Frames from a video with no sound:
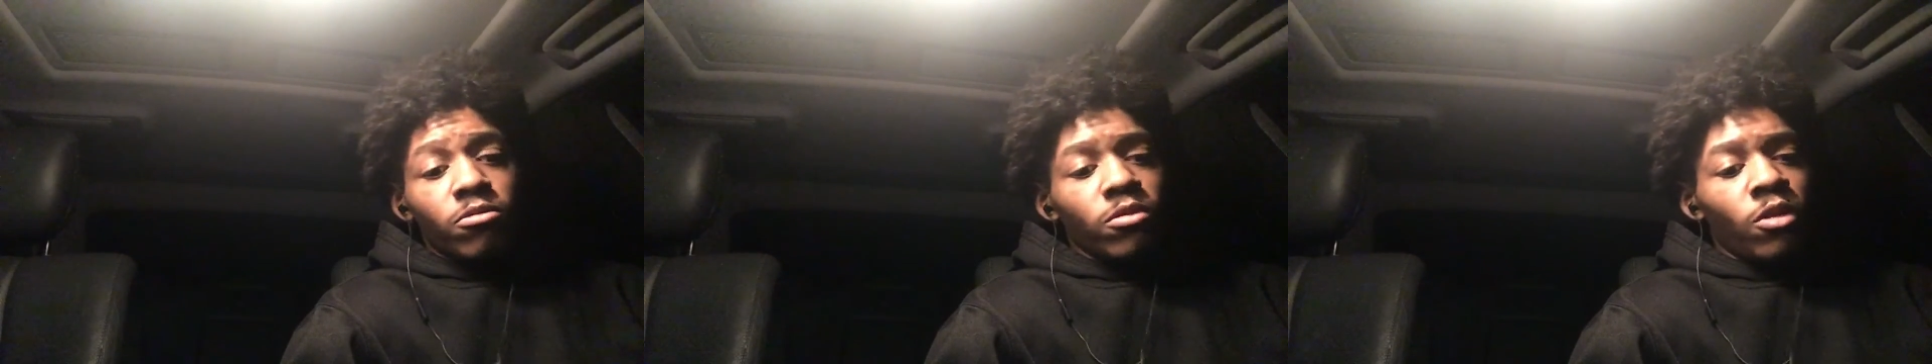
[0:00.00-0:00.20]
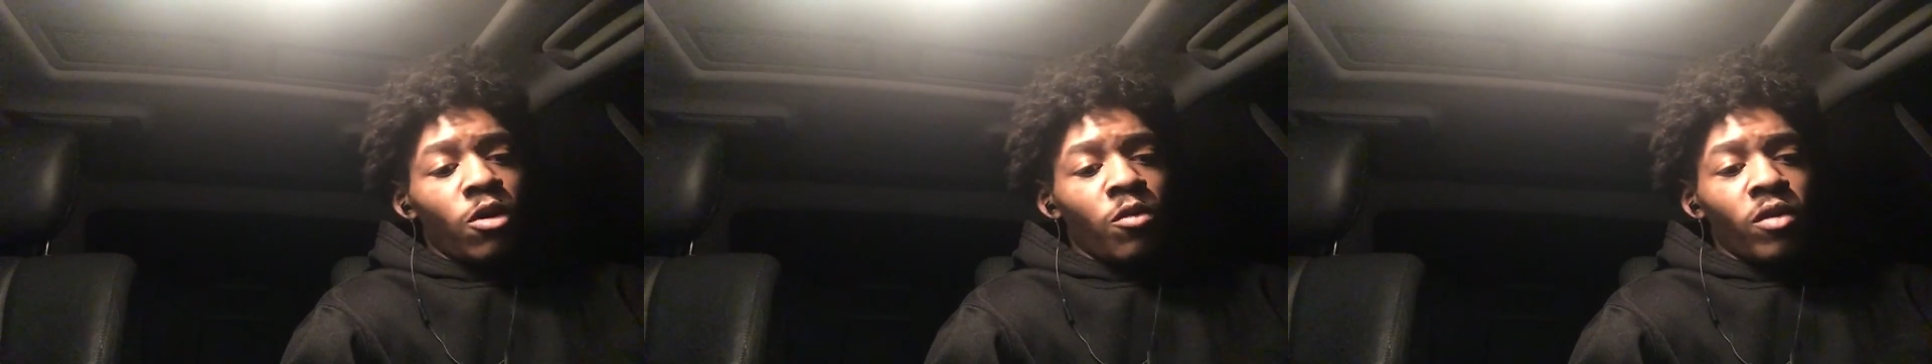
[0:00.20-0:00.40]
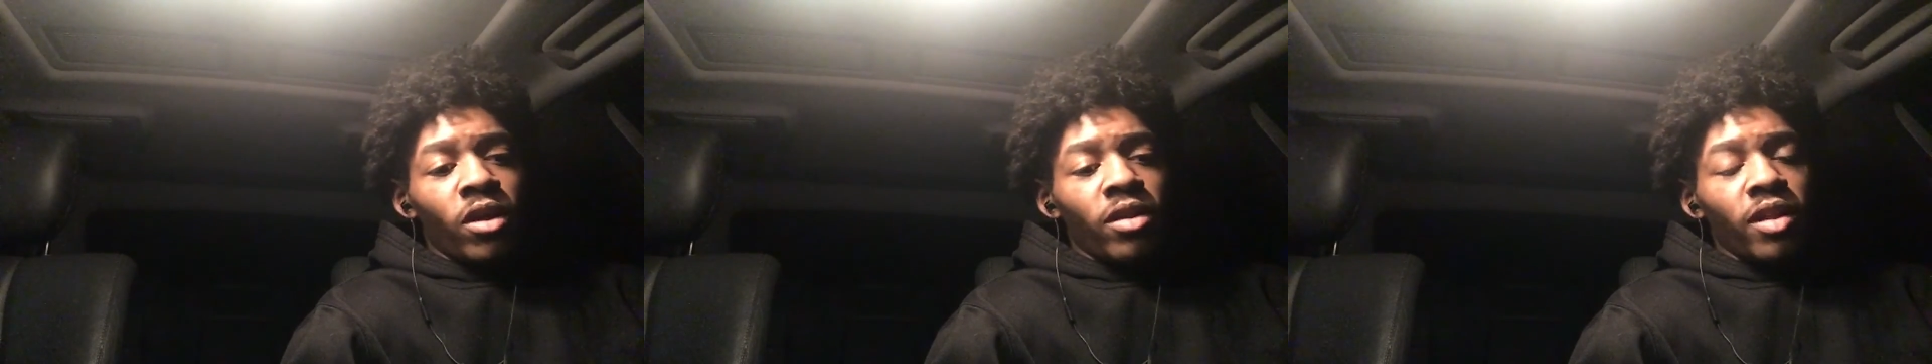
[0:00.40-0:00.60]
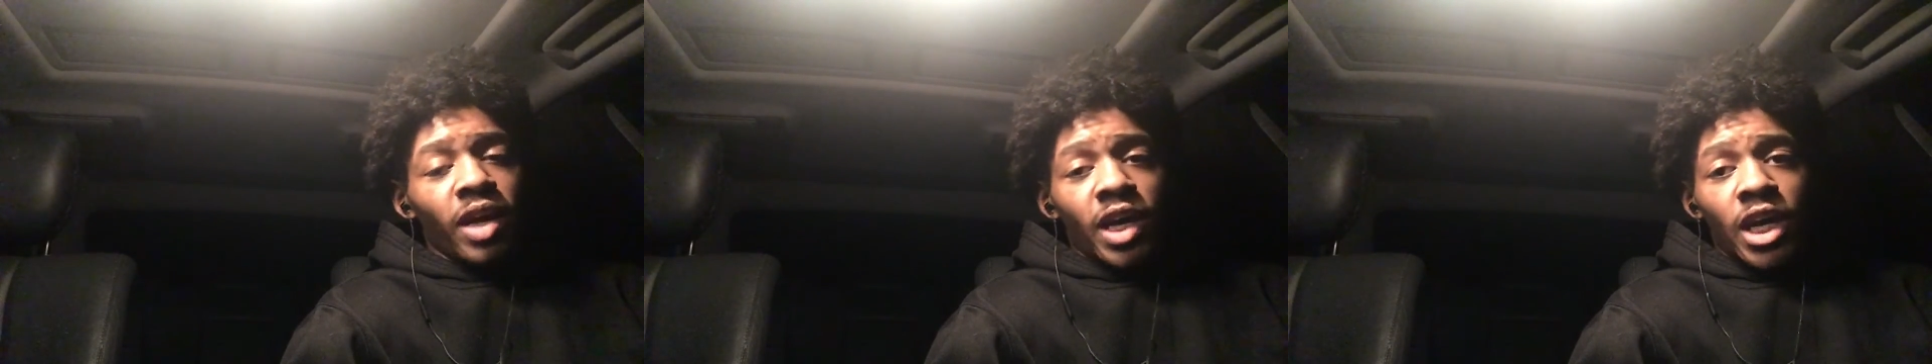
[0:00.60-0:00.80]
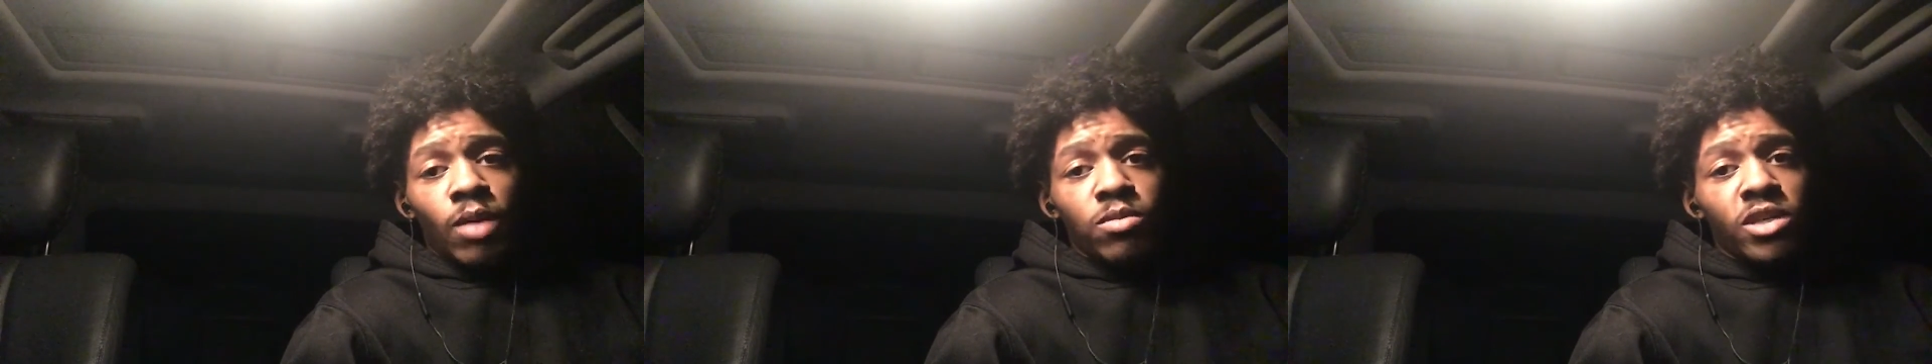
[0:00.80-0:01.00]
over there
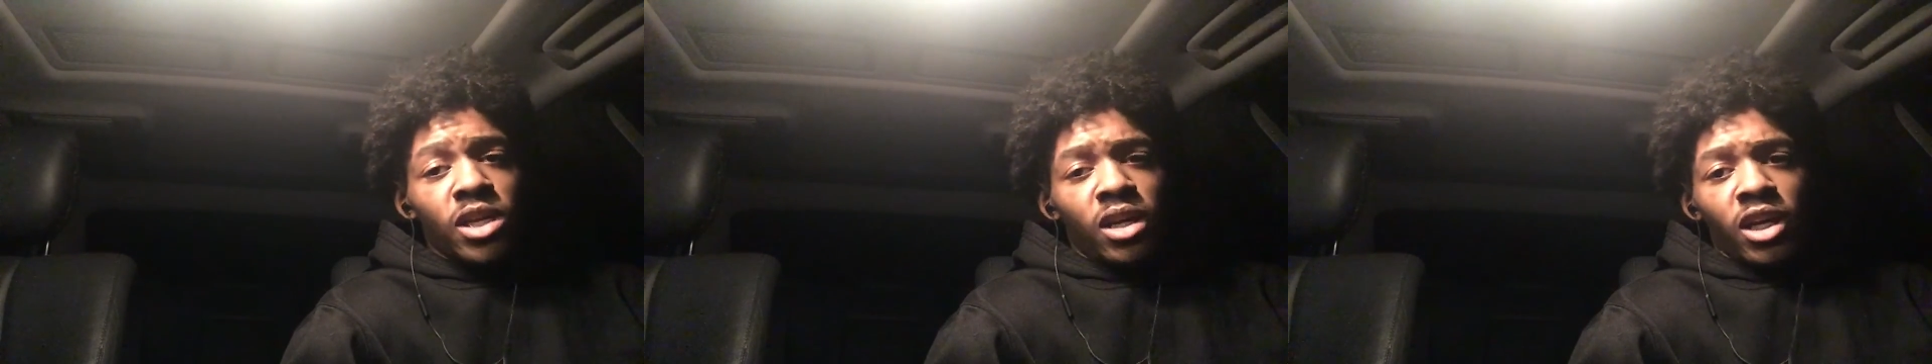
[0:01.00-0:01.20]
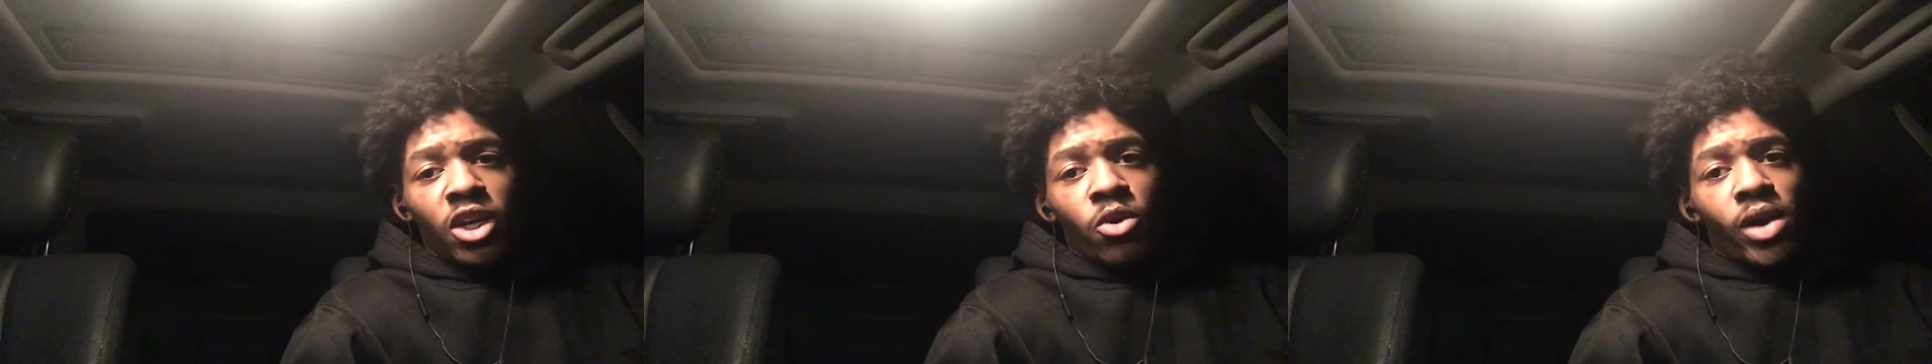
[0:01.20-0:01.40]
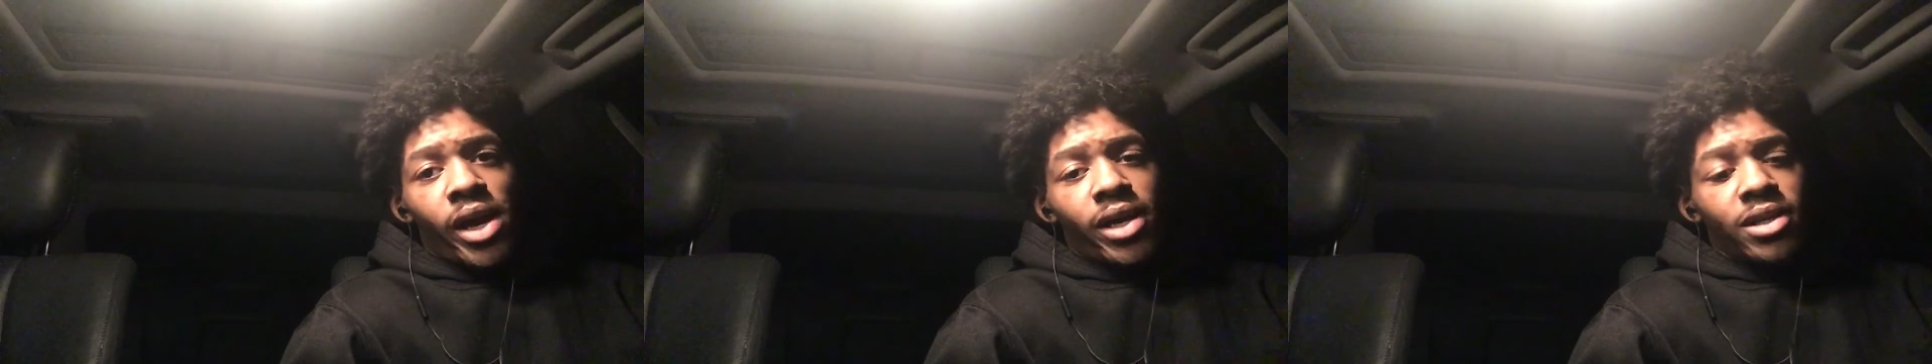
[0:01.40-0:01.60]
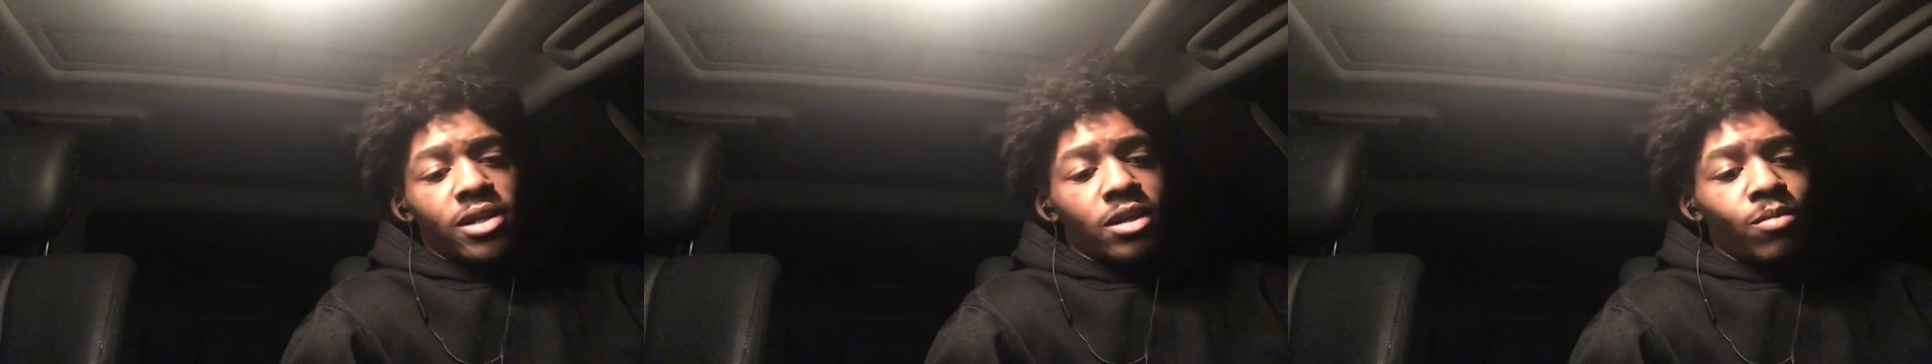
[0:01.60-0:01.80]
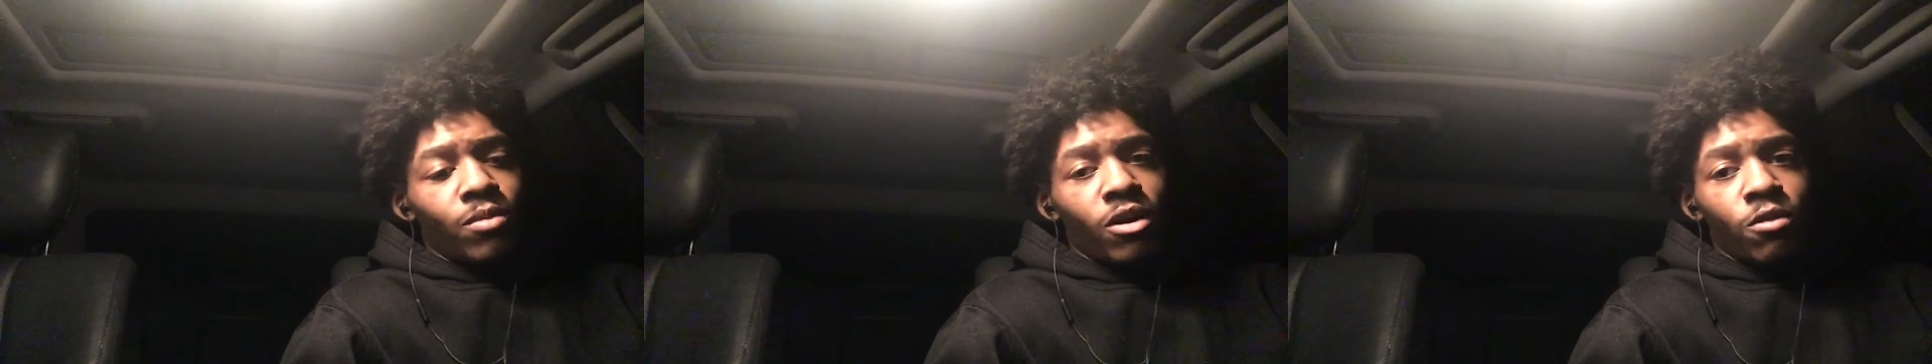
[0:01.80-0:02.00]
thinking I'm selling crack to
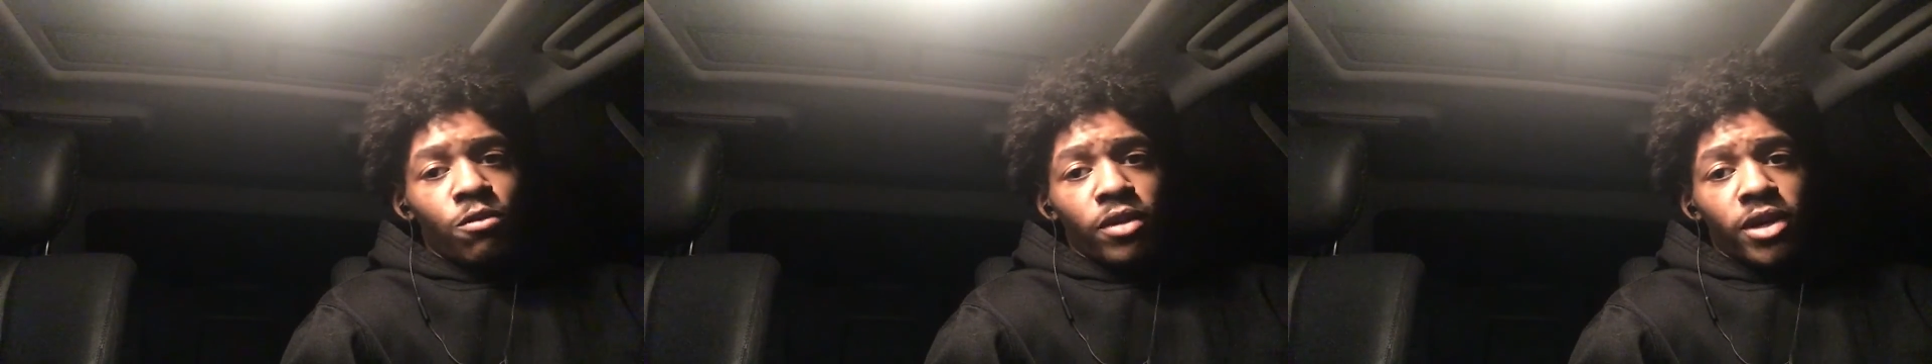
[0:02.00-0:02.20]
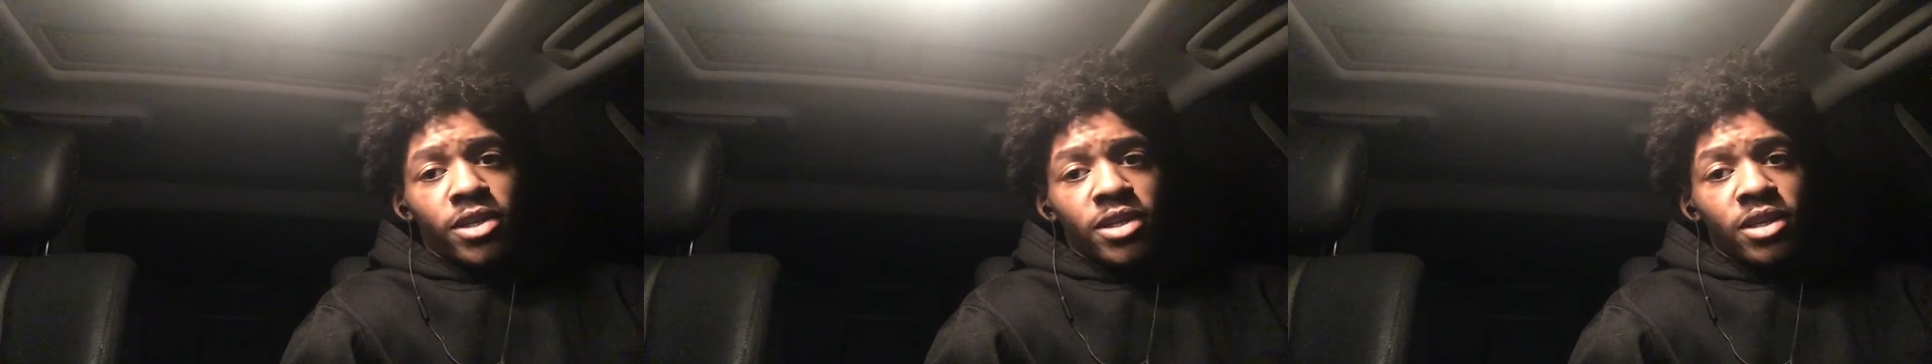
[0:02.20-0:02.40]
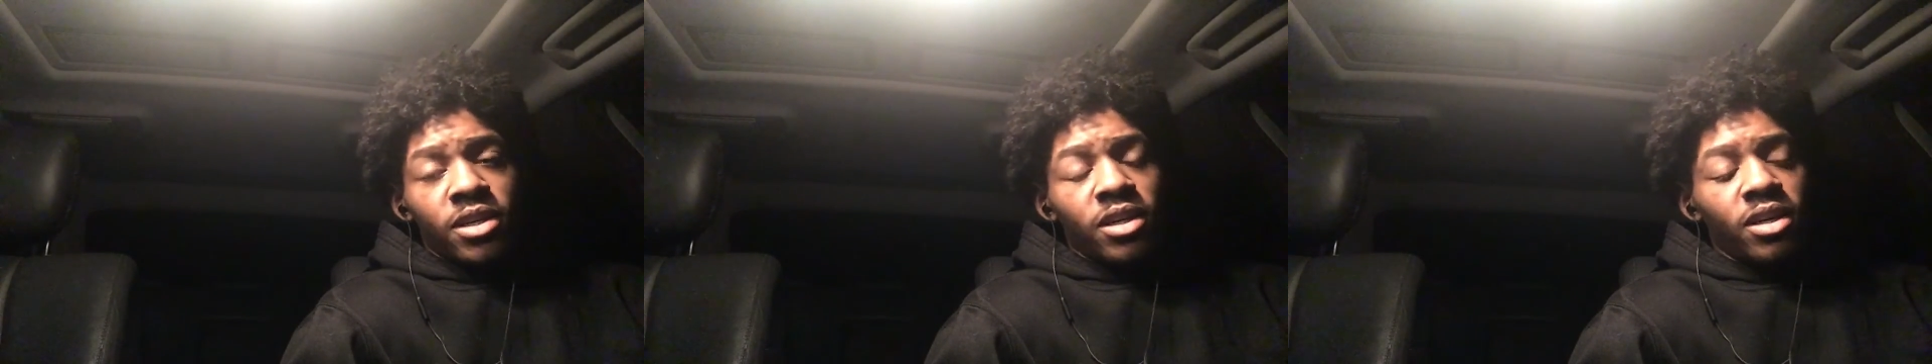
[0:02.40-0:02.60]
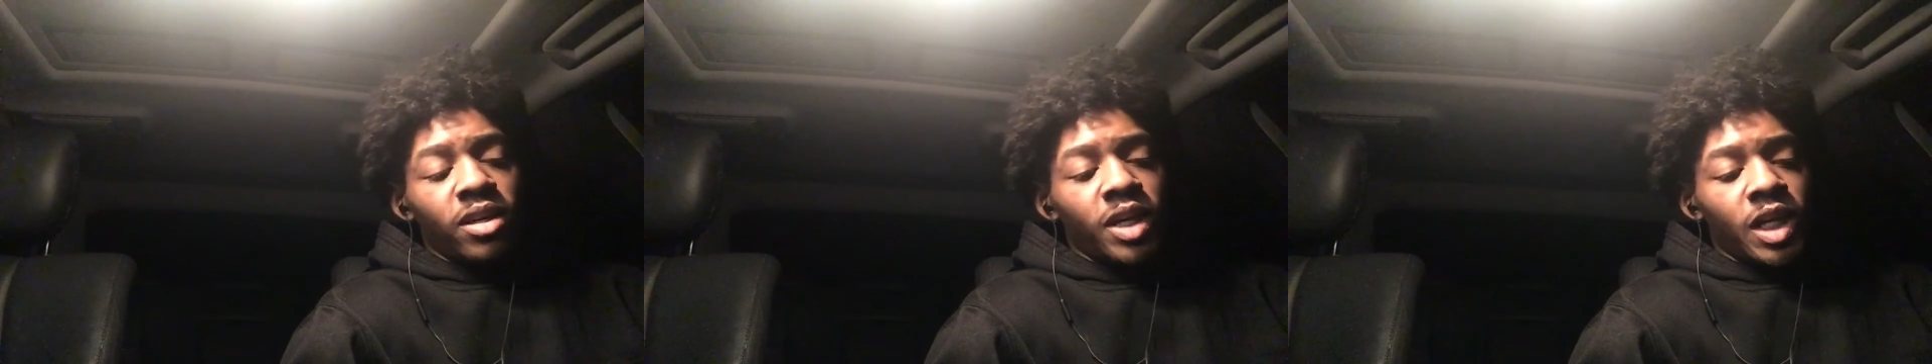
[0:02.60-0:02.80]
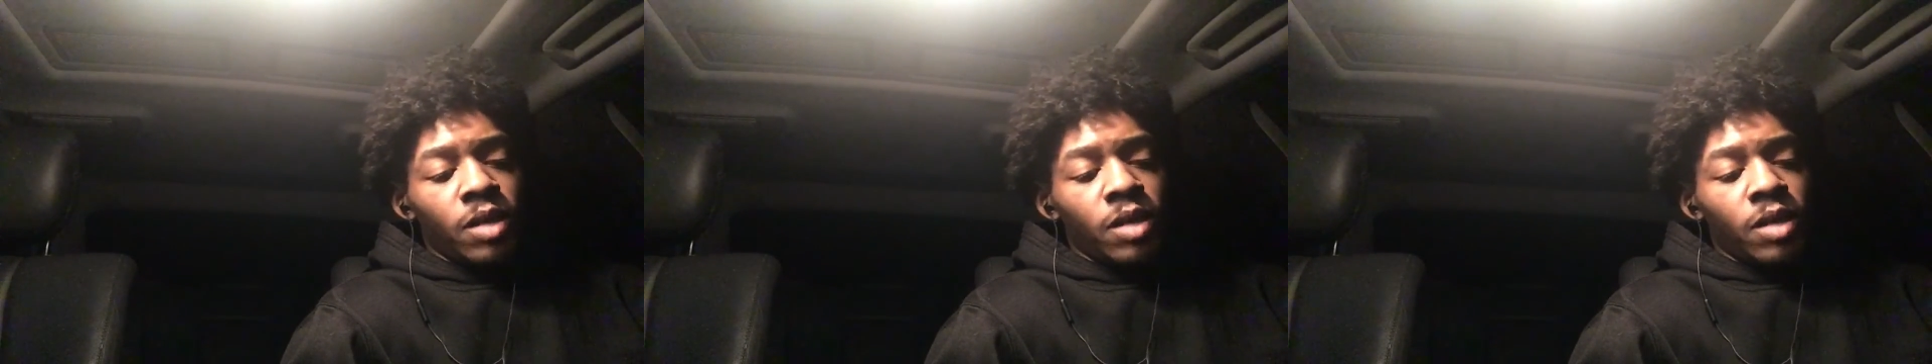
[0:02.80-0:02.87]
the motherfuckers in the hood.